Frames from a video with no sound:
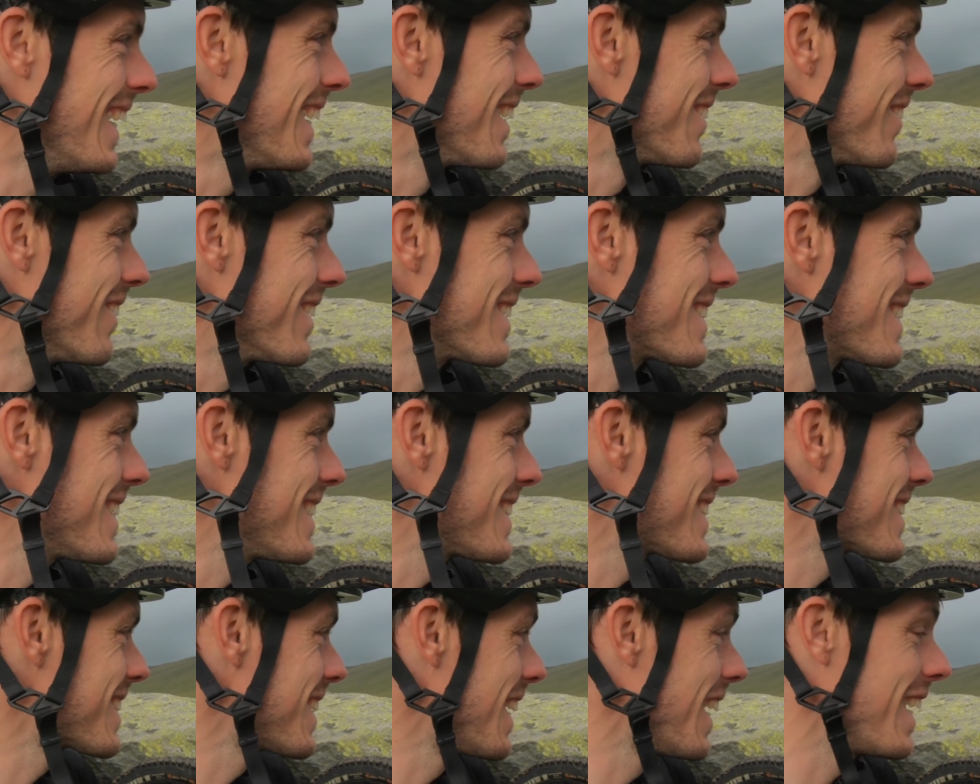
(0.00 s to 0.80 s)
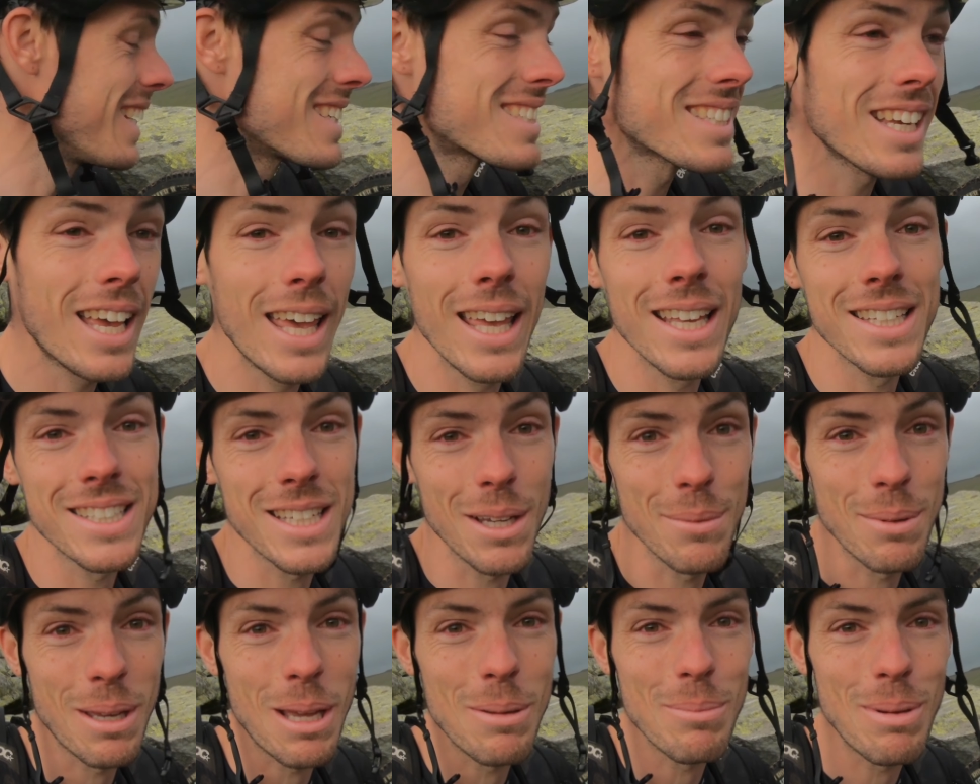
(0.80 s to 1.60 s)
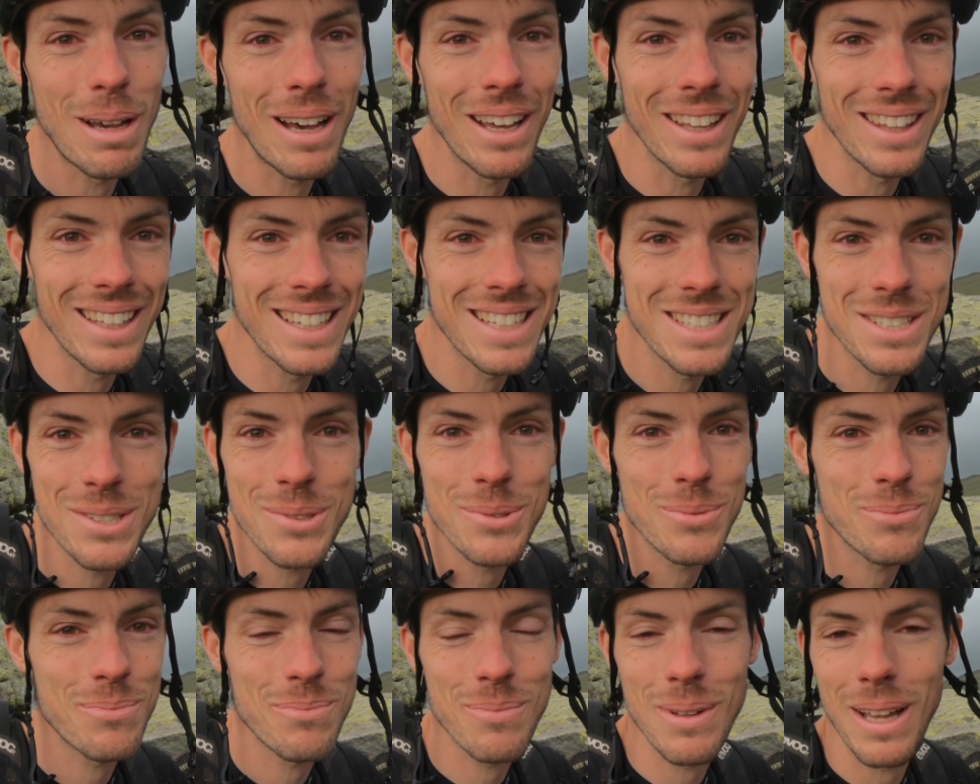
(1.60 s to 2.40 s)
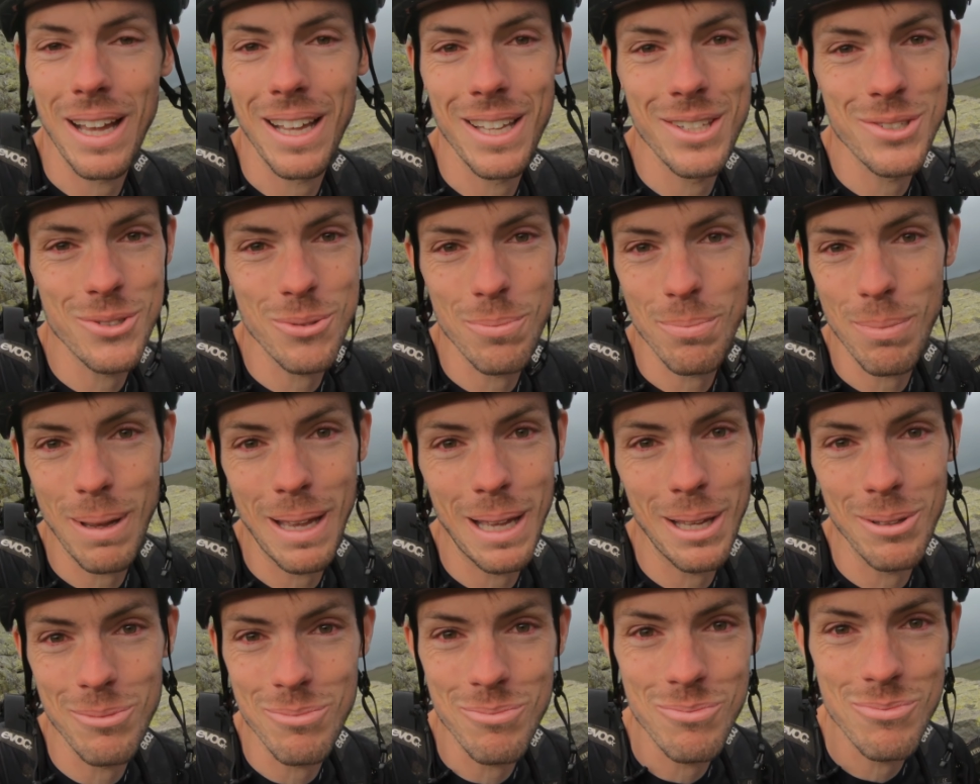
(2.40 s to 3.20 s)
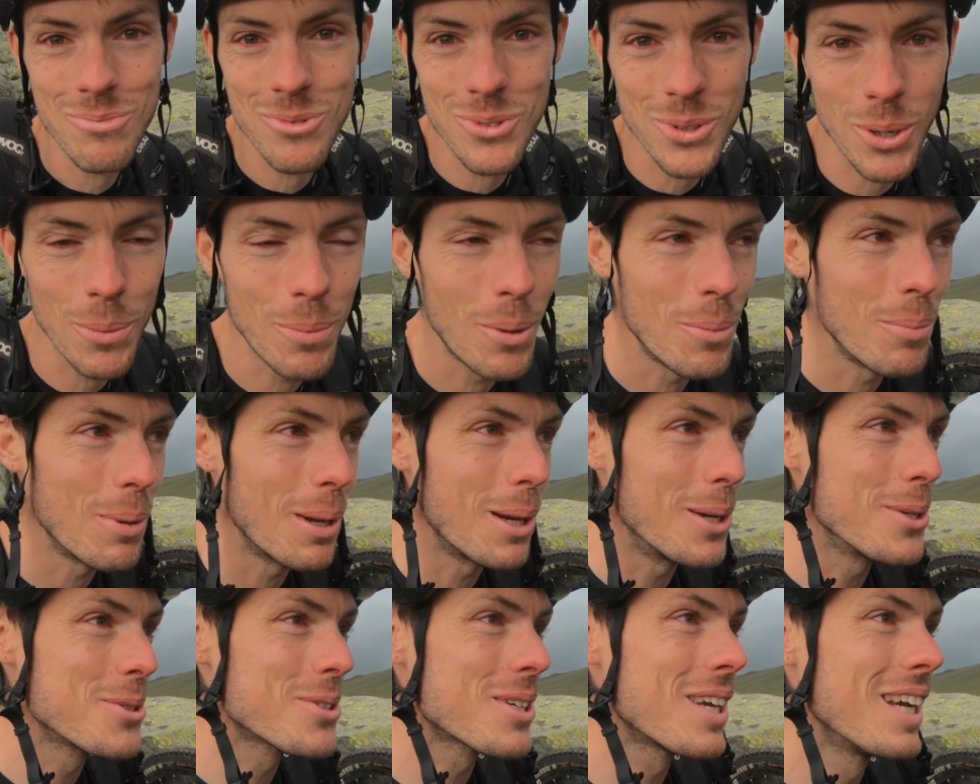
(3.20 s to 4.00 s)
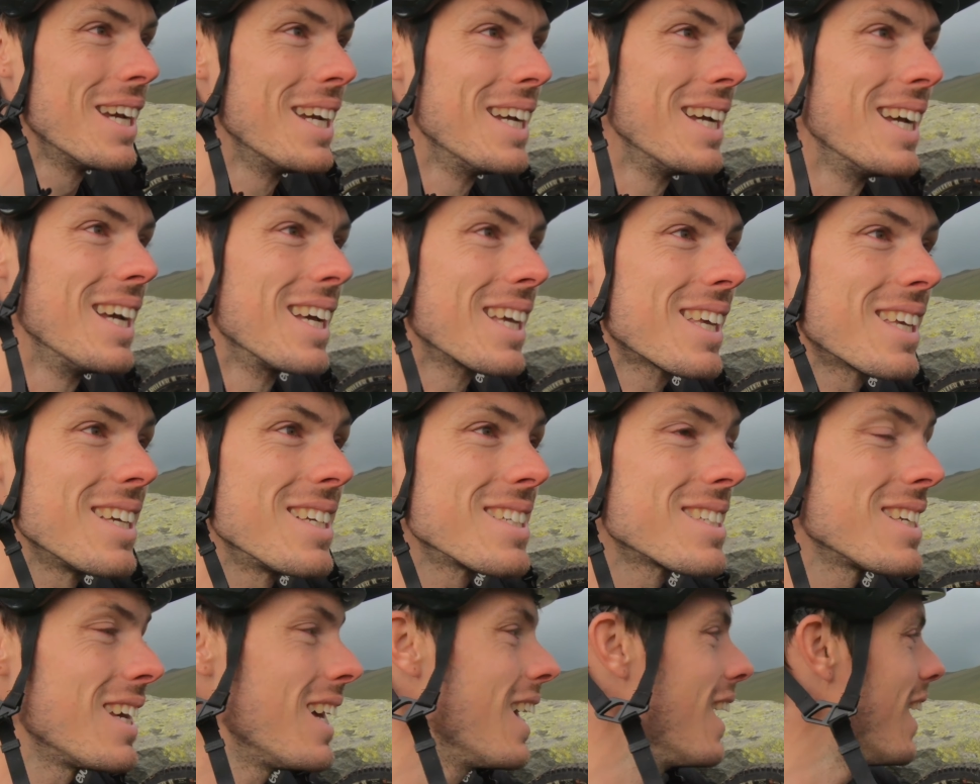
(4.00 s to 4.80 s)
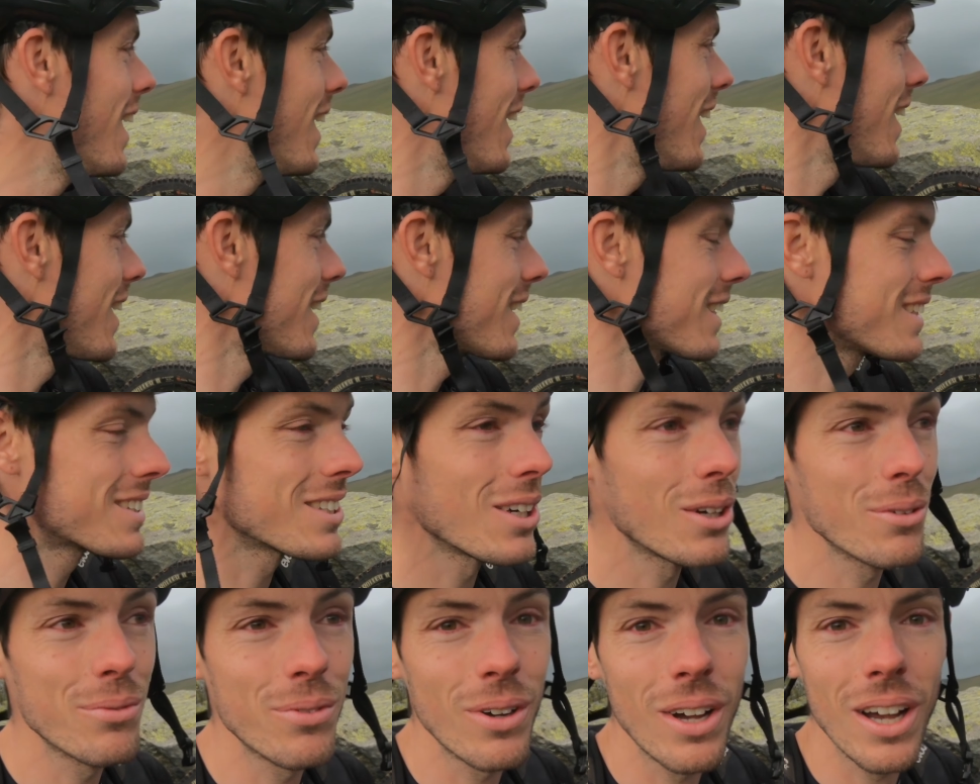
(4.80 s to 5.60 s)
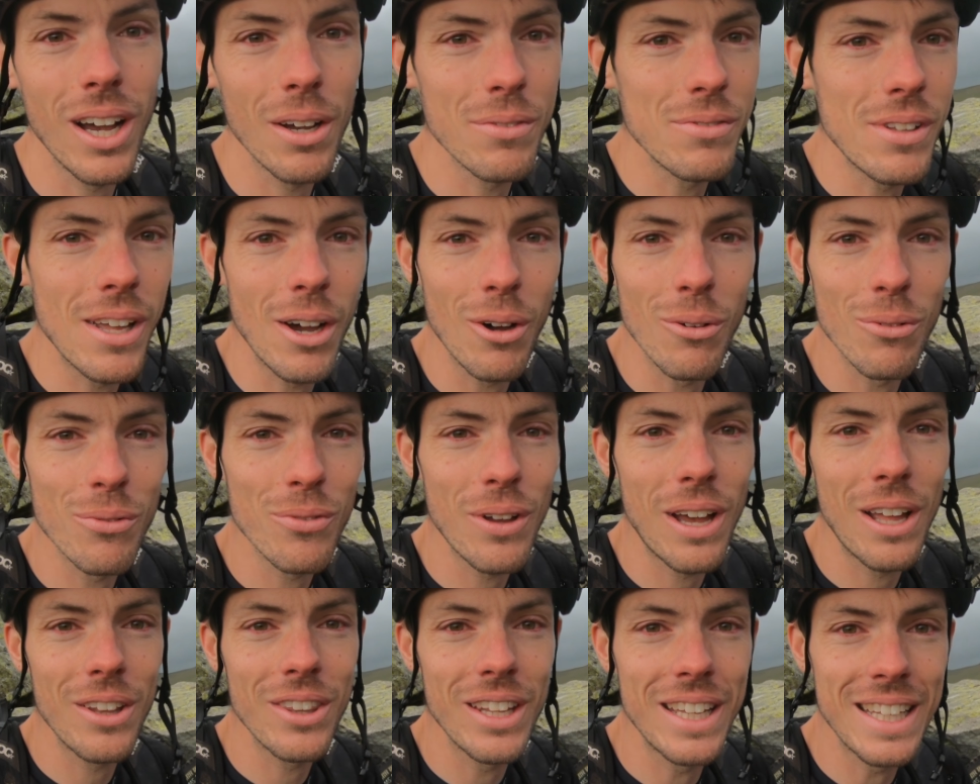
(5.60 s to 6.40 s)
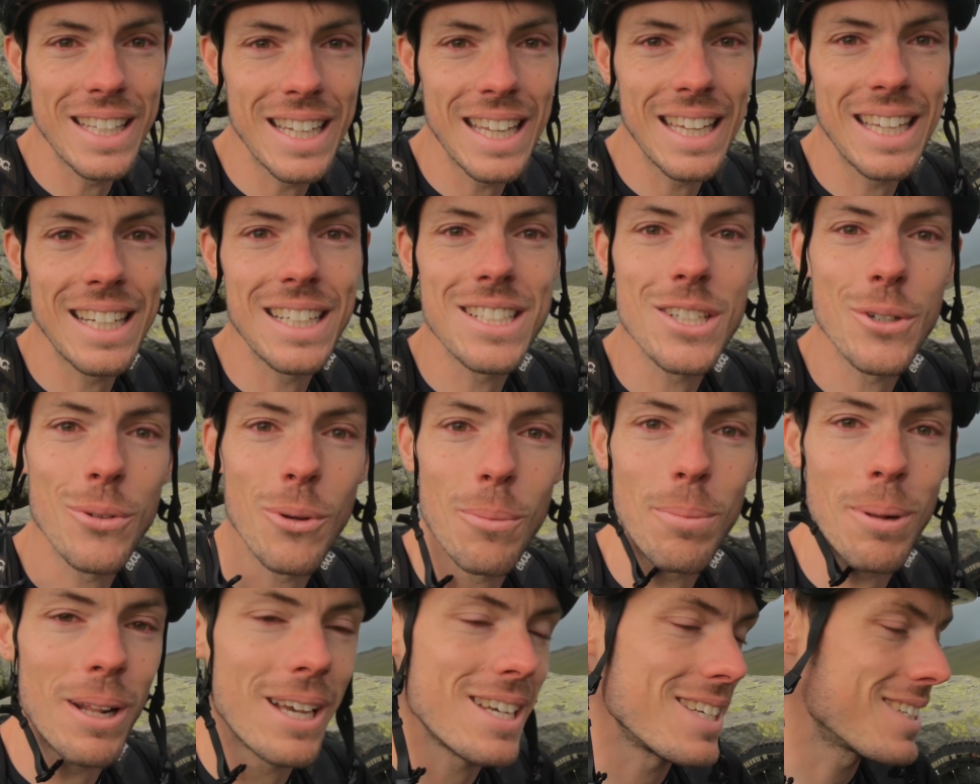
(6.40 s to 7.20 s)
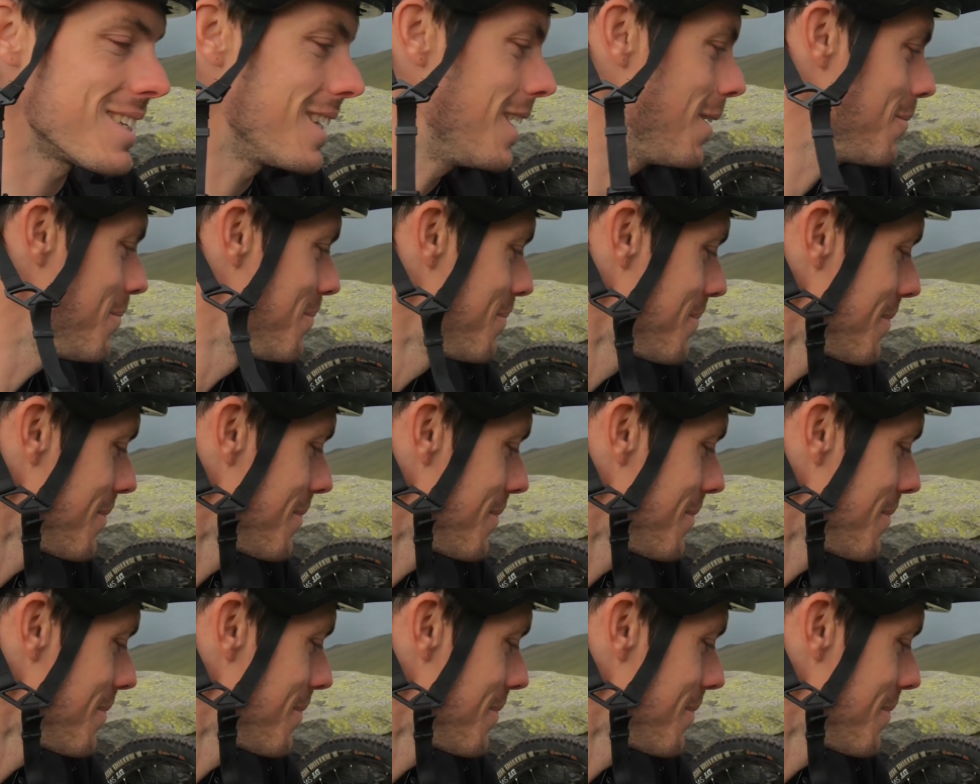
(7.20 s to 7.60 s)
which is saying something about this £100 dropper post, because so far I've not found the need to replace it.